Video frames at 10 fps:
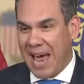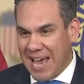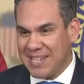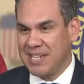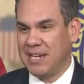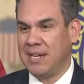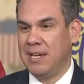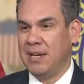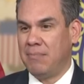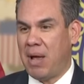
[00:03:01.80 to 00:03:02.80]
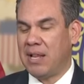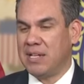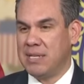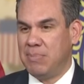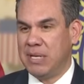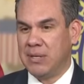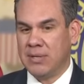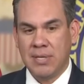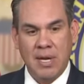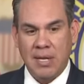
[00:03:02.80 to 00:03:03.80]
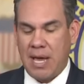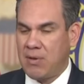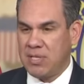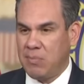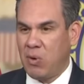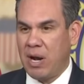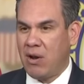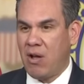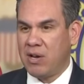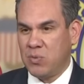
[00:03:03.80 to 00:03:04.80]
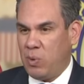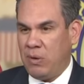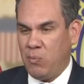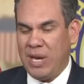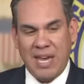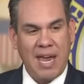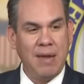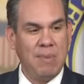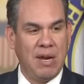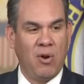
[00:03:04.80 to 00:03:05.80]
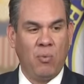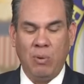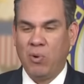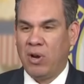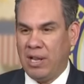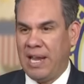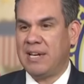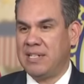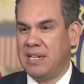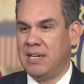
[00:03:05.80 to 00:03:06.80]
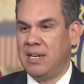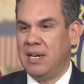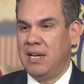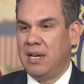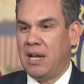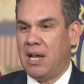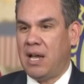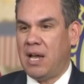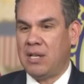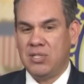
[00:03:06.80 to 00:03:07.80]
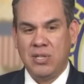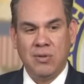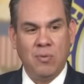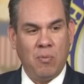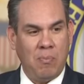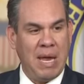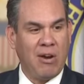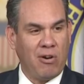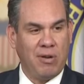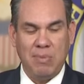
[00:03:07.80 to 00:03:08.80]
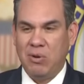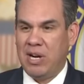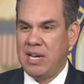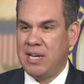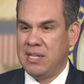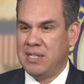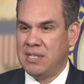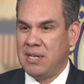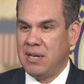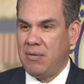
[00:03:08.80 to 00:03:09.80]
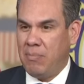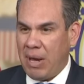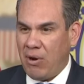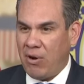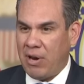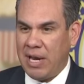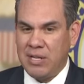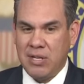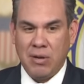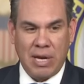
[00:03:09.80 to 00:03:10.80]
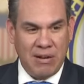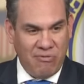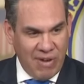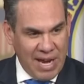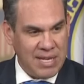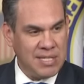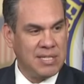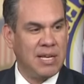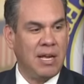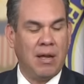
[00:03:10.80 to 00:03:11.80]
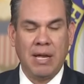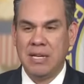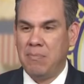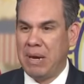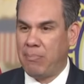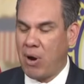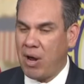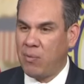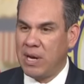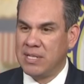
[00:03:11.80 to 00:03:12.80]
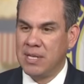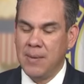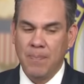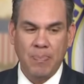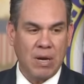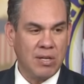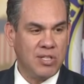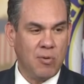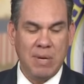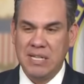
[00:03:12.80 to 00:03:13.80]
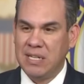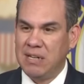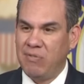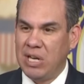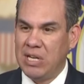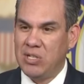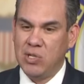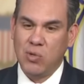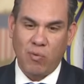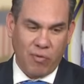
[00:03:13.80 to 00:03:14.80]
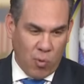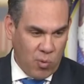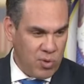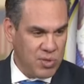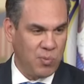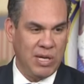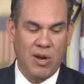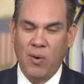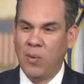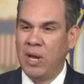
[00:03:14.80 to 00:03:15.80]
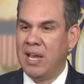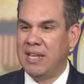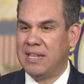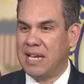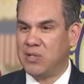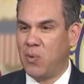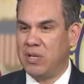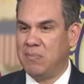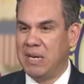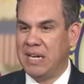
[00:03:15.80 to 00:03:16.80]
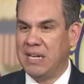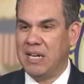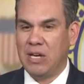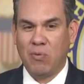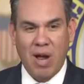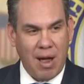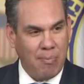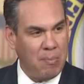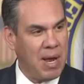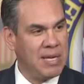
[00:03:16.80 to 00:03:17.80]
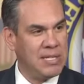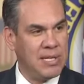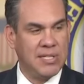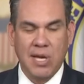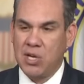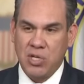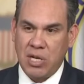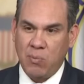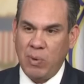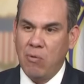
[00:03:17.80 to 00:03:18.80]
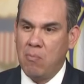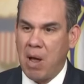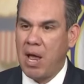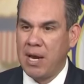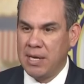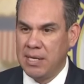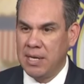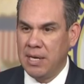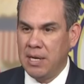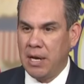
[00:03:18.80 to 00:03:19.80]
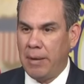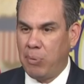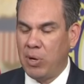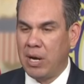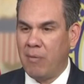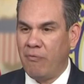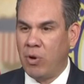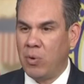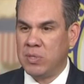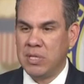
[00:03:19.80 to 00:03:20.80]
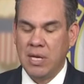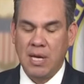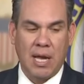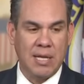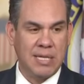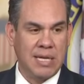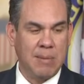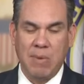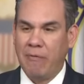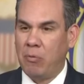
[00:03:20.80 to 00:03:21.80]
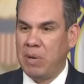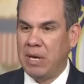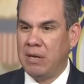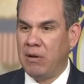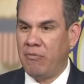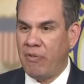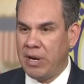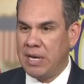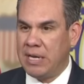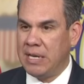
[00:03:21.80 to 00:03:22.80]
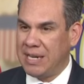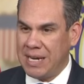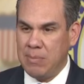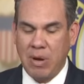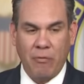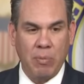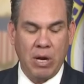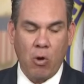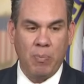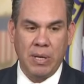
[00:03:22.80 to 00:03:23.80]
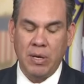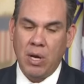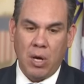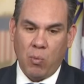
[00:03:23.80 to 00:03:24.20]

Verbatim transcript: passing policy bills, the House Democratic Caucus, we, we came here, we were elected uh, to make our communities better and to advance uh, and to make progress on so many significant issues. So of course we know that that's going to mean you know compromise and discussion, and we don't mind uh, putting up votes uh, to keep government funded and to keep government open.